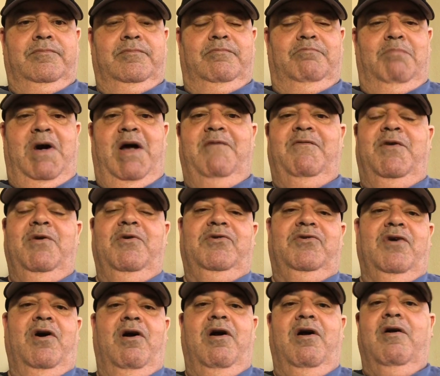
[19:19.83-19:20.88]
My views
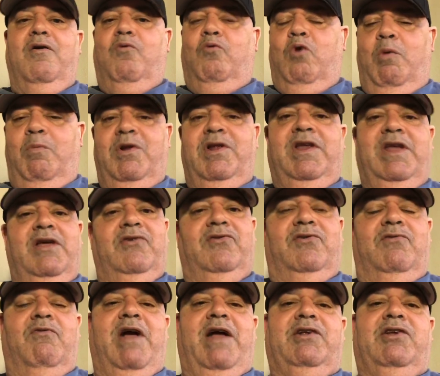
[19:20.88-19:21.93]
are, woman needs the
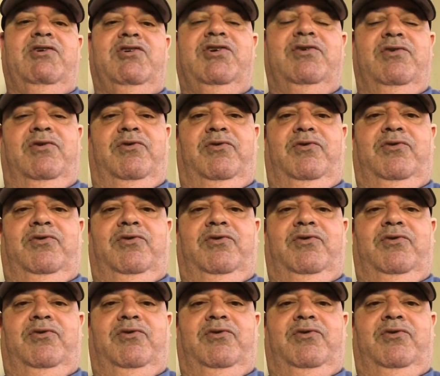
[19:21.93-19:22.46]
right to choose.